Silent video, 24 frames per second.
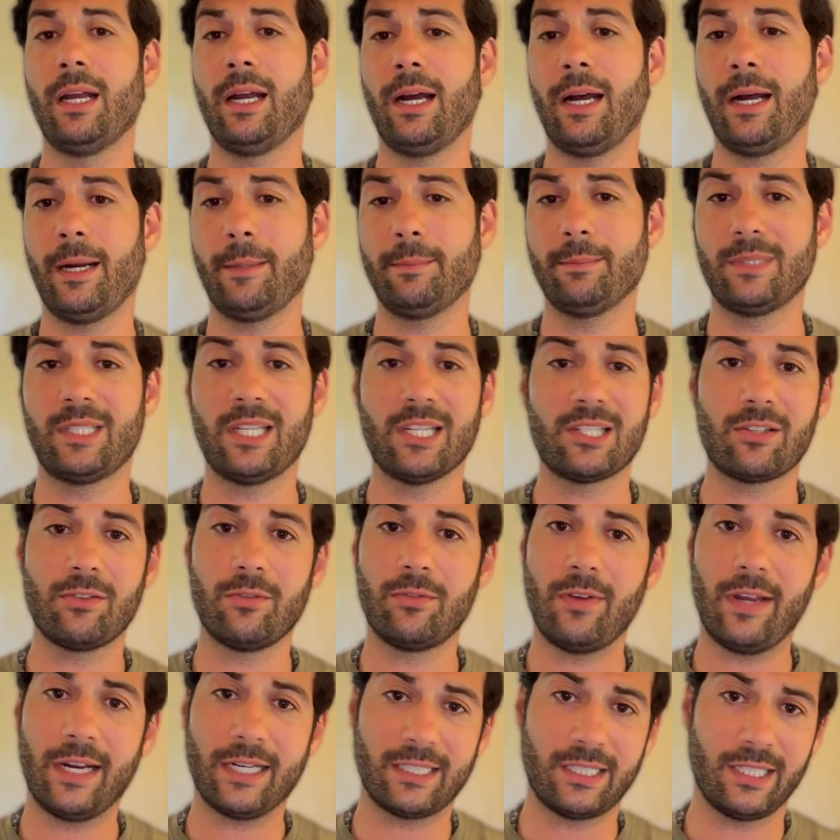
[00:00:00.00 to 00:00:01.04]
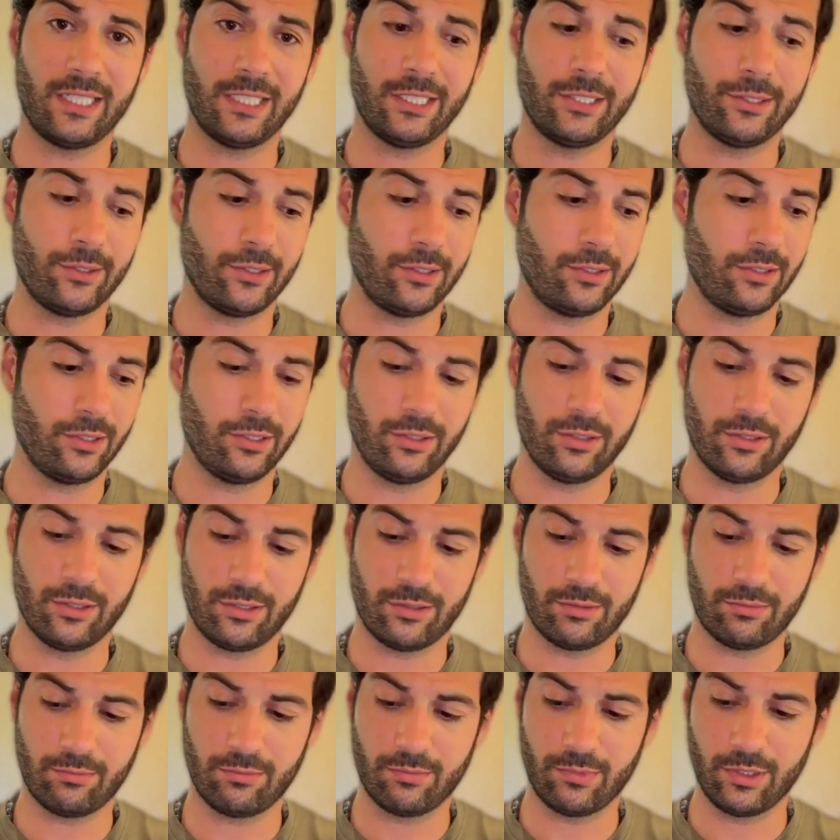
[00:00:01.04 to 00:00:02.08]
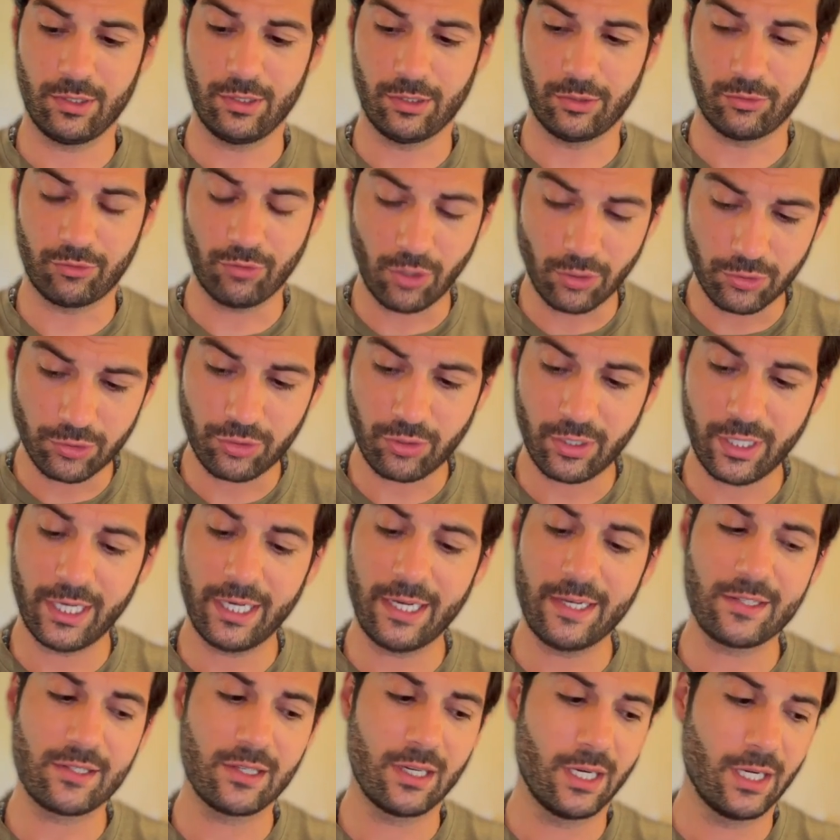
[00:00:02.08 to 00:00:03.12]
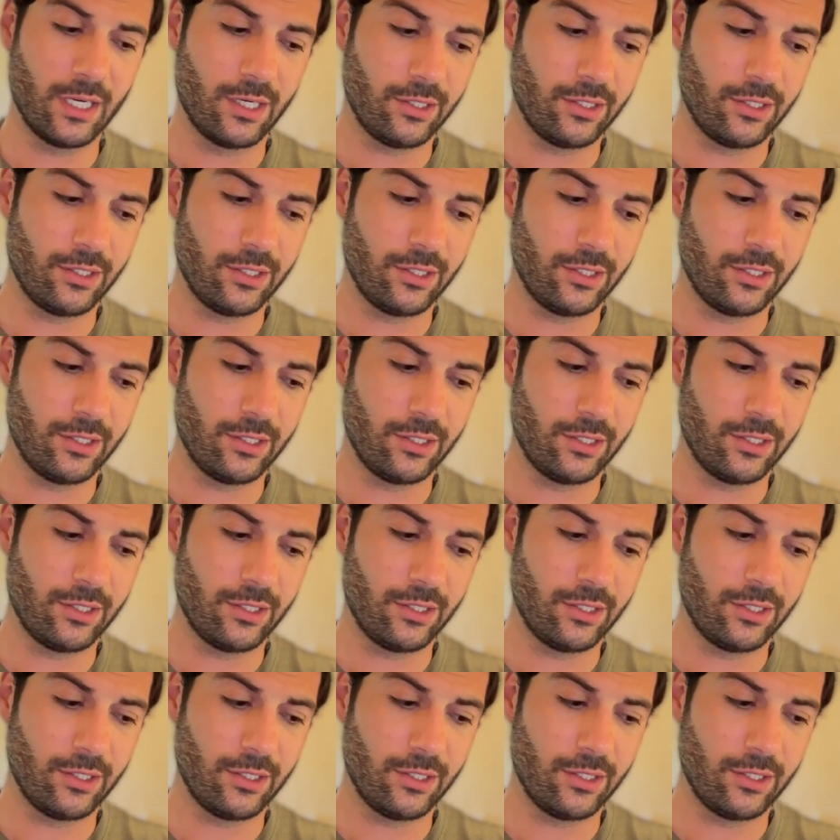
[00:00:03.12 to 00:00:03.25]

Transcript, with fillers: um, disinfecting your your your grow trays,